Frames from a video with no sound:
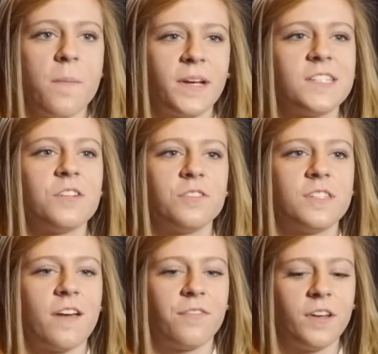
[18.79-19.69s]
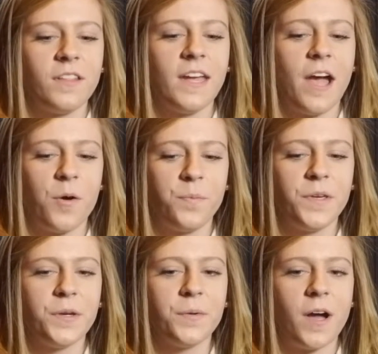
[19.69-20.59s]
because it'll definitely help
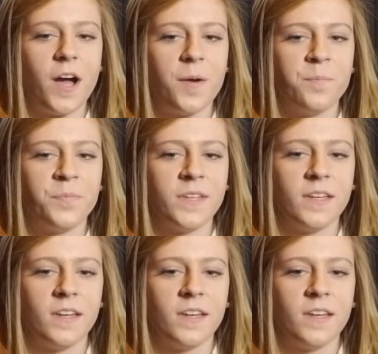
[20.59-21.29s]
you um,